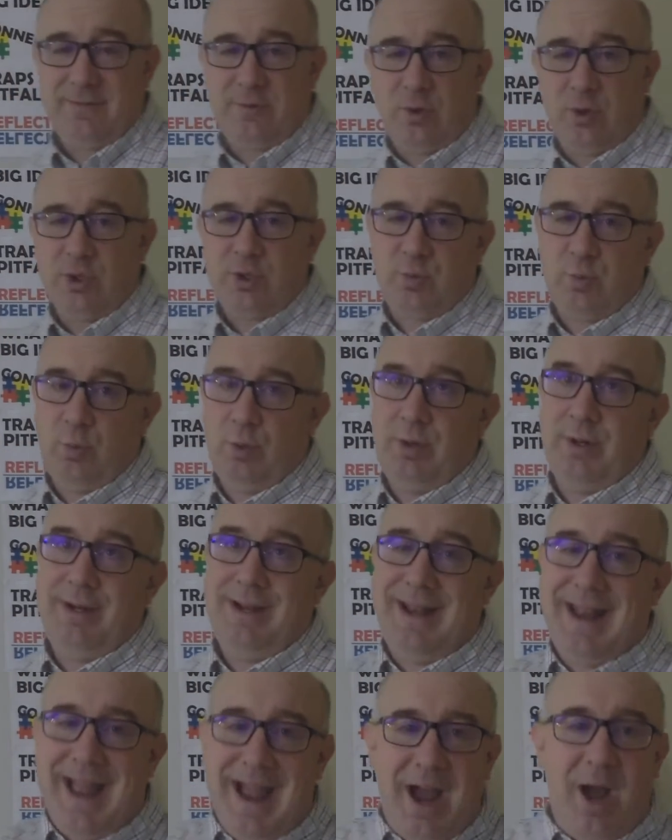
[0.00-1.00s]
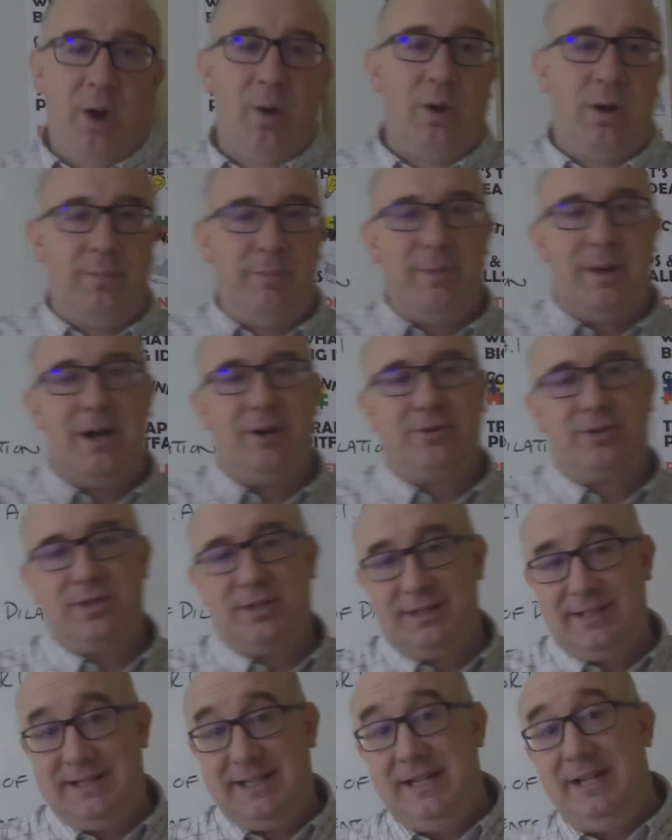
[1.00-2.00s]
of course we're now about to
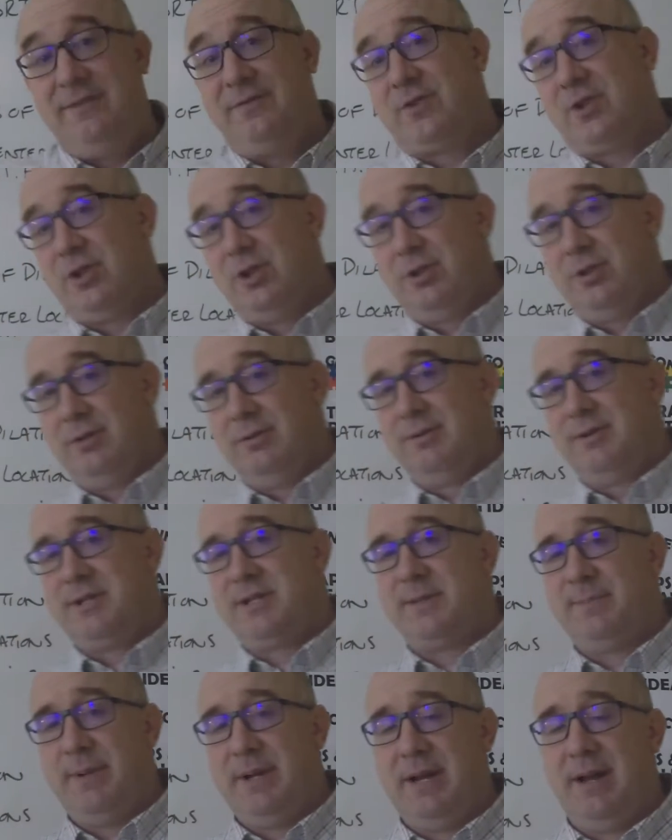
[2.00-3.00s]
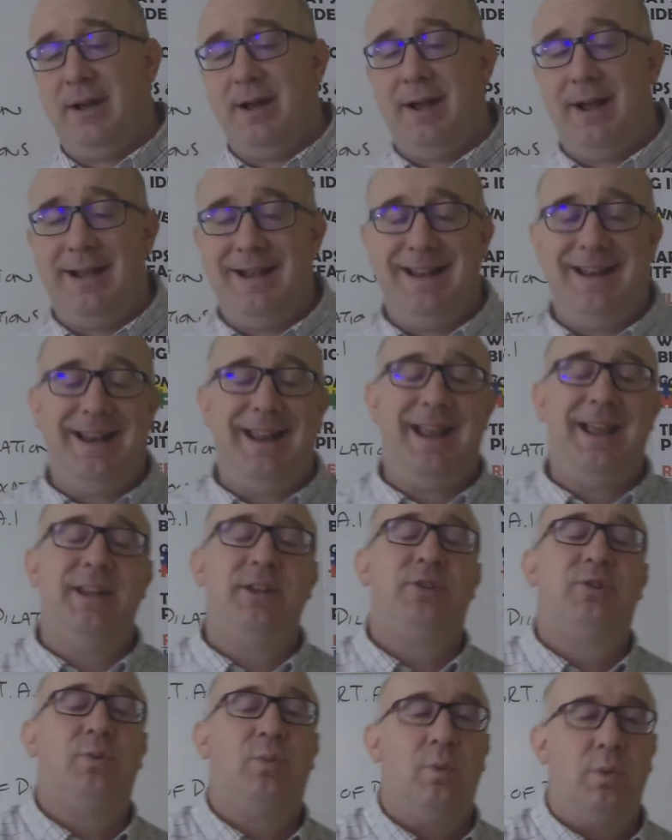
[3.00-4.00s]
leave congruence behind and
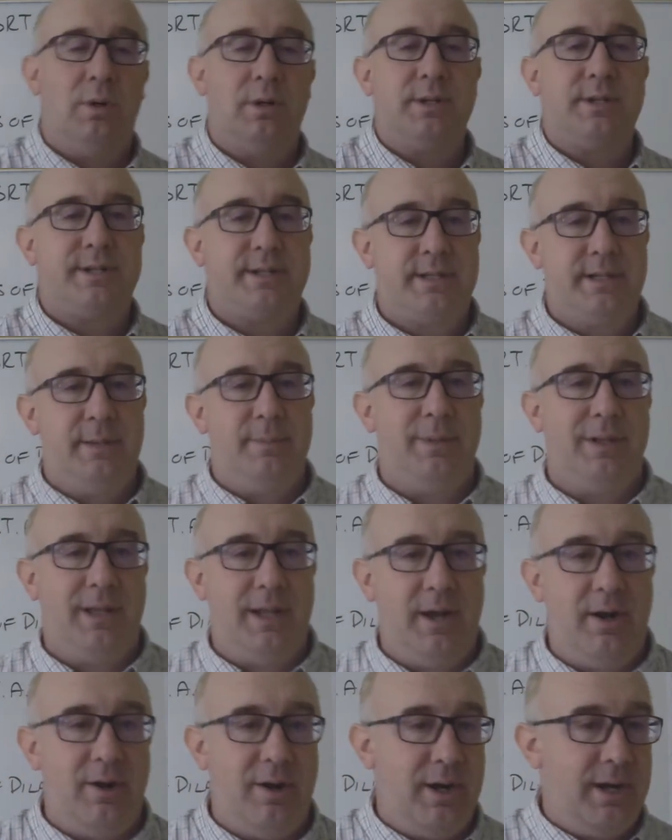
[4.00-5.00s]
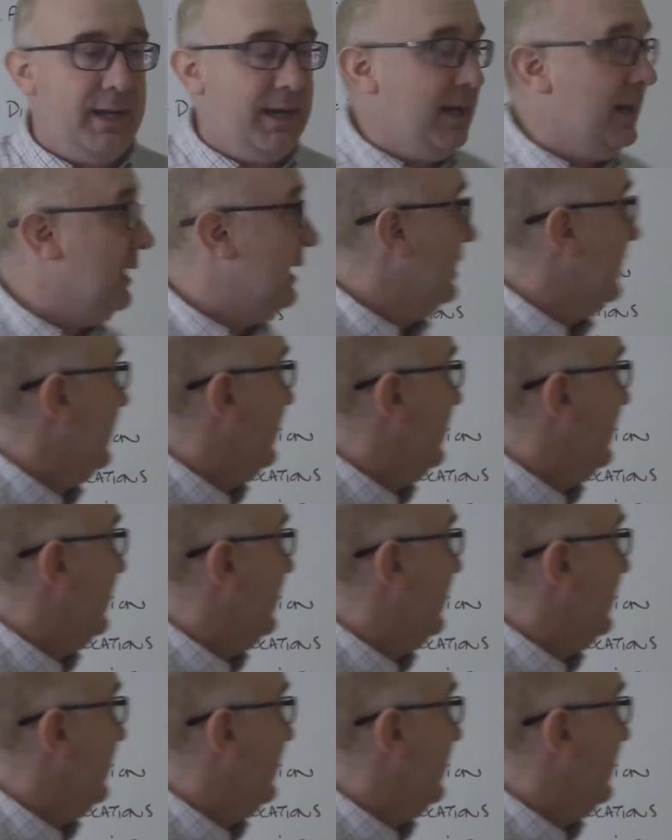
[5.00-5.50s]
head towards similarity